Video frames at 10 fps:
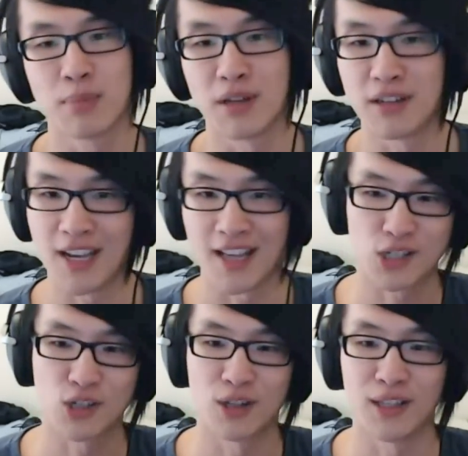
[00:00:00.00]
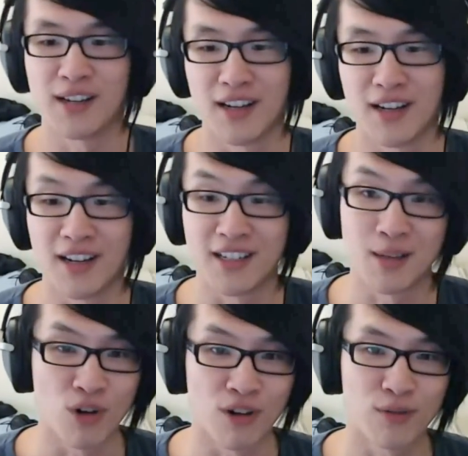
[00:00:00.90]
But yeah, that's certainly a, a tip
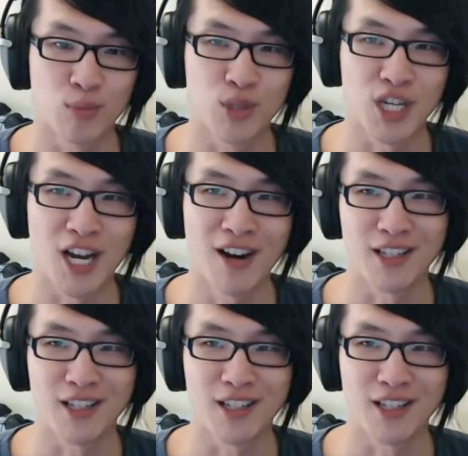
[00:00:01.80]
worth sharing.